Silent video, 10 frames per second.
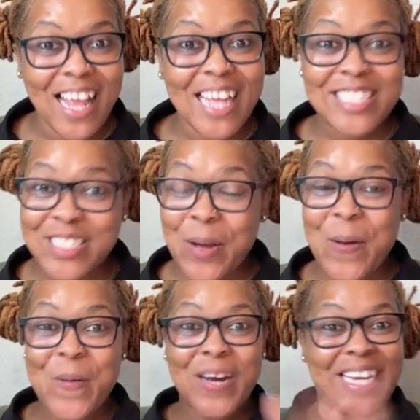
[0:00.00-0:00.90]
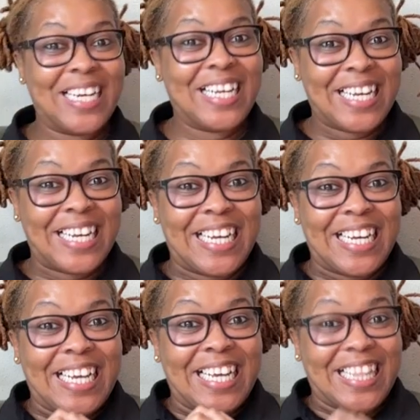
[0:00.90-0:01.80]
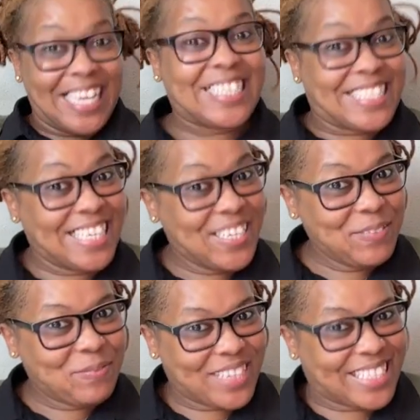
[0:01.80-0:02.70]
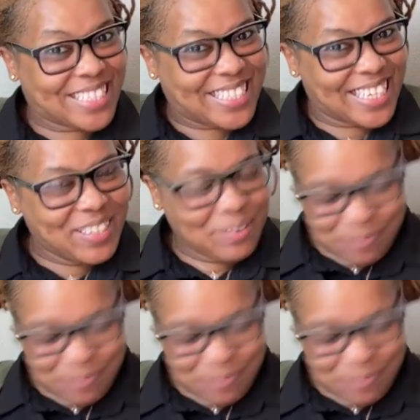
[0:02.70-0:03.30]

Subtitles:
And so that's deep. That's deep.